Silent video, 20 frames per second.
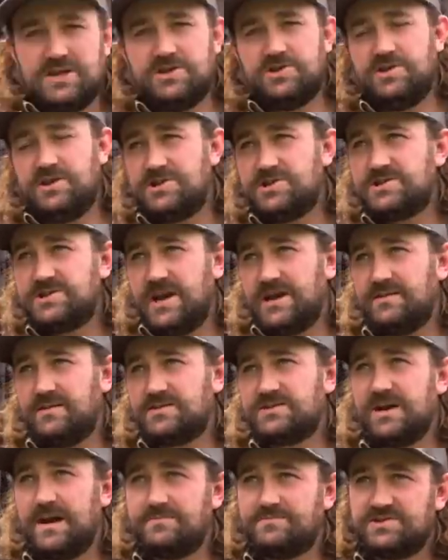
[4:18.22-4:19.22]
you need to take
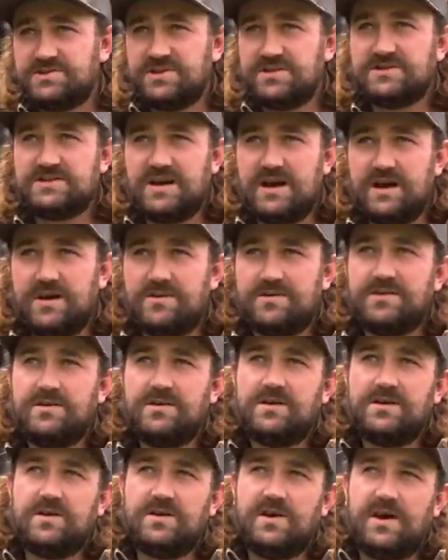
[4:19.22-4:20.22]
the time to sit down,
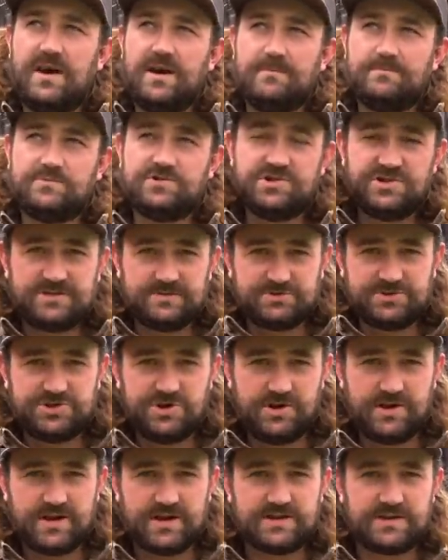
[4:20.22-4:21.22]
um, do some
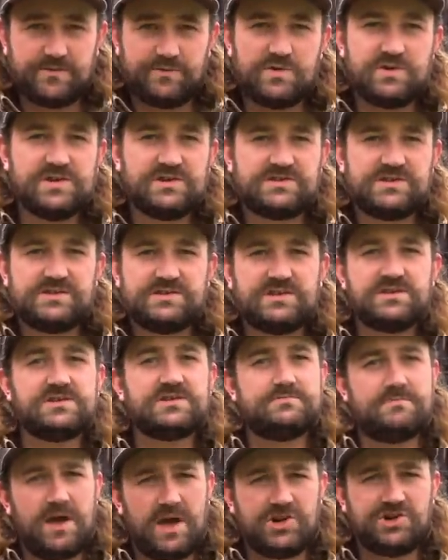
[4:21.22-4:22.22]
shooting at different
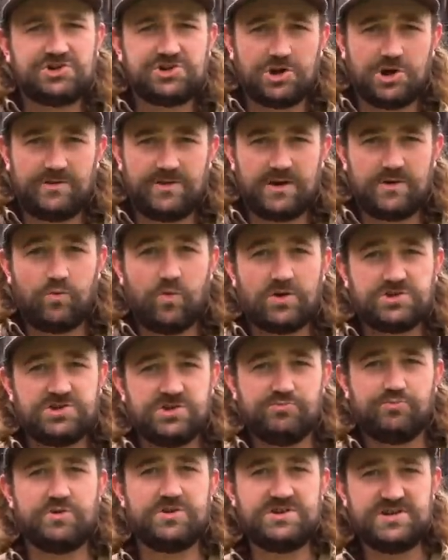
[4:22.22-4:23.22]
distances, and make sure that what
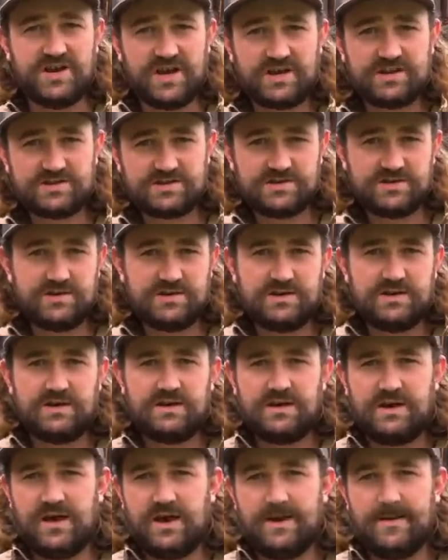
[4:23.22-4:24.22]
you predict.
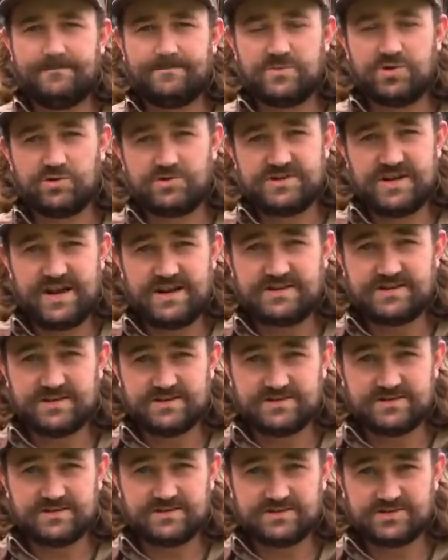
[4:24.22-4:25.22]
Um, your data
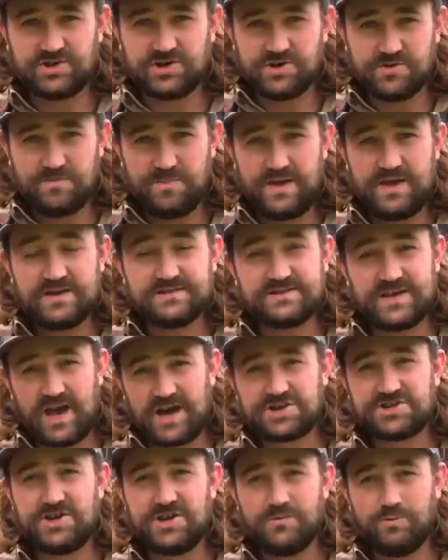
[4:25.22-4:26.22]
is, is going to be is
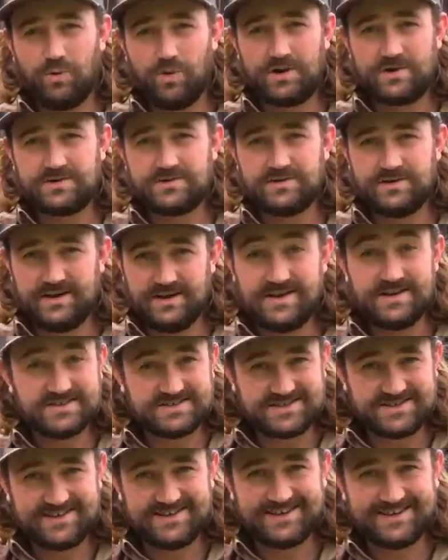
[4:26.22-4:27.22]
actually what it
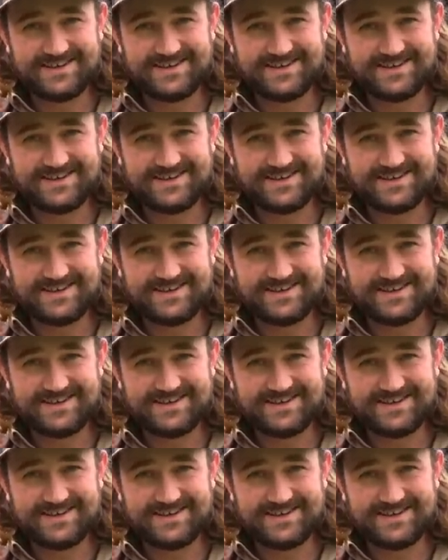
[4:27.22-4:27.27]
is.